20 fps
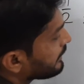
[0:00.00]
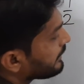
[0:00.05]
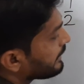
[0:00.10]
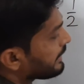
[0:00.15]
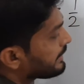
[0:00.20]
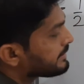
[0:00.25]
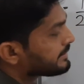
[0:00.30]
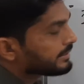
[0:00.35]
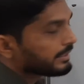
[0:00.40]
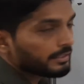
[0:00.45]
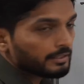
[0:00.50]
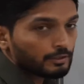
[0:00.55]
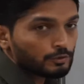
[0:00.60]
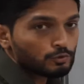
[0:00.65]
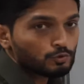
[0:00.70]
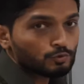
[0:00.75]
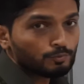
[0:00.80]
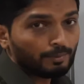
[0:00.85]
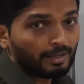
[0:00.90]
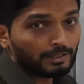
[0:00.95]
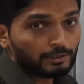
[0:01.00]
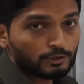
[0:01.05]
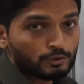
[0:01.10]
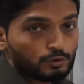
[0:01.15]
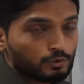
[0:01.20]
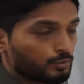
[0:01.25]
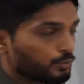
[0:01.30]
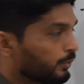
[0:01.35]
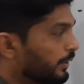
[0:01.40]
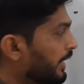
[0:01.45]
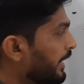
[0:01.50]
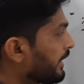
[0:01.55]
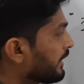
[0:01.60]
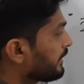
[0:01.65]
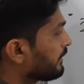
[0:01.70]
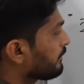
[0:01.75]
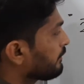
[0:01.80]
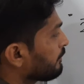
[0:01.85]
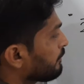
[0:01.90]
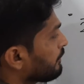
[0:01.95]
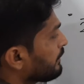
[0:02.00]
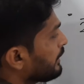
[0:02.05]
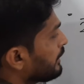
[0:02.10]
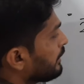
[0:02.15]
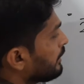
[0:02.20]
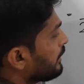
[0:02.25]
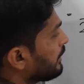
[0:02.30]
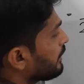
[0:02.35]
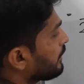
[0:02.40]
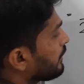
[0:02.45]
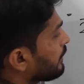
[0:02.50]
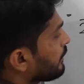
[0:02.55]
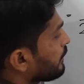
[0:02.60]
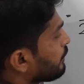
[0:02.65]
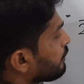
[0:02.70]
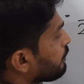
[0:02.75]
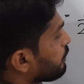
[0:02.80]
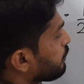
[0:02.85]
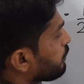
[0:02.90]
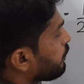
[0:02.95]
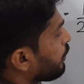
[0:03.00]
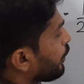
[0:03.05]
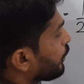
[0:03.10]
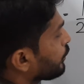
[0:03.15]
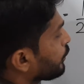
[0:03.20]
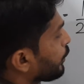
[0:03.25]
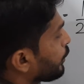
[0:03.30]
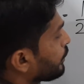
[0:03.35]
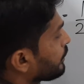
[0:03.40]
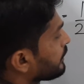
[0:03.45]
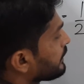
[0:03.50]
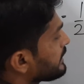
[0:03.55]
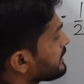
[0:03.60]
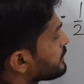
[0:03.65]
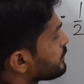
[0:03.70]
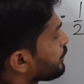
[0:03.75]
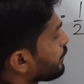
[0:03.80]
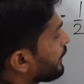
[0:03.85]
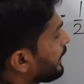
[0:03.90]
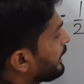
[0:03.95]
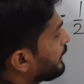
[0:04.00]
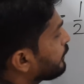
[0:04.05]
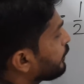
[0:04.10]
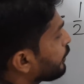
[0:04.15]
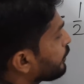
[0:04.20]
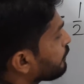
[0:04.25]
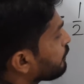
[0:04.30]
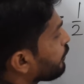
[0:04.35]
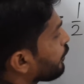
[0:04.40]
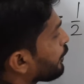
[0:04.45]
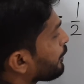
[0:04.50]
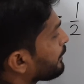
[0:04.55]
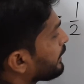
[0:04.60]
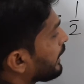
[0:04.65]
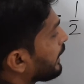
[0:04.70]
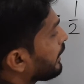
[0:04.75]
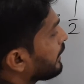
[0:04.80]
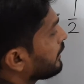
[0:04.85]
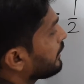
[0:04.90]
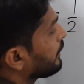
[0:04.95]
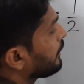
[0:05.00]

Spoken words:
then z raised to minus 2, and we follow this well-known formula.